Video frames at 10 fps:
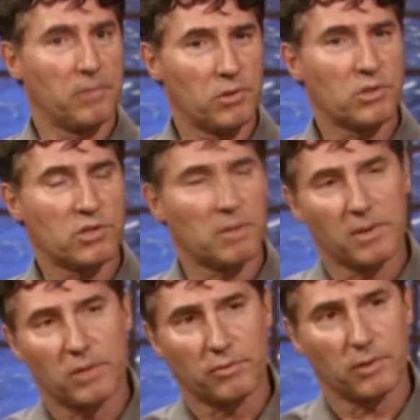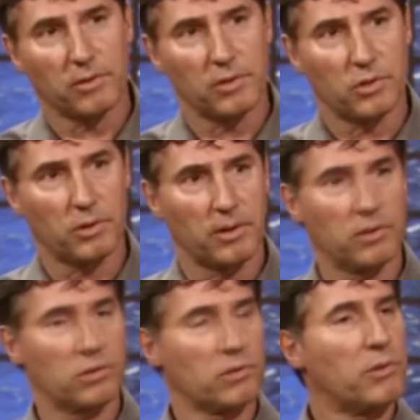usually some field of engineering.
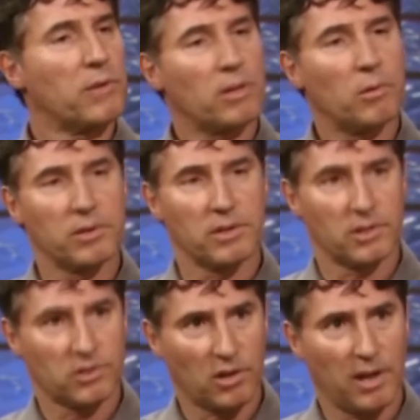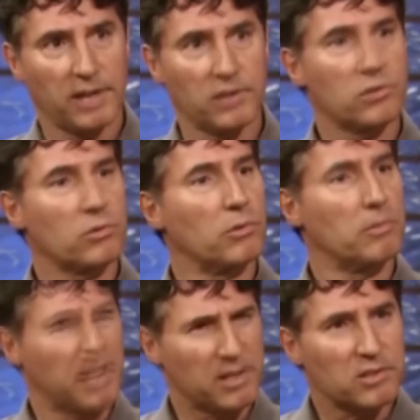There's a few that go into science or
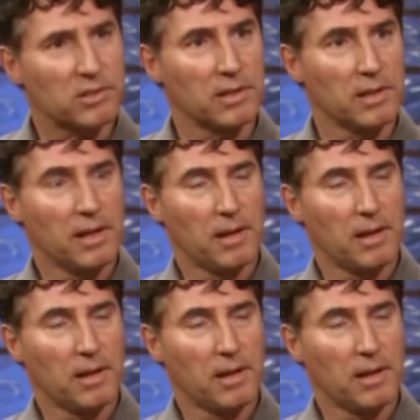medicine,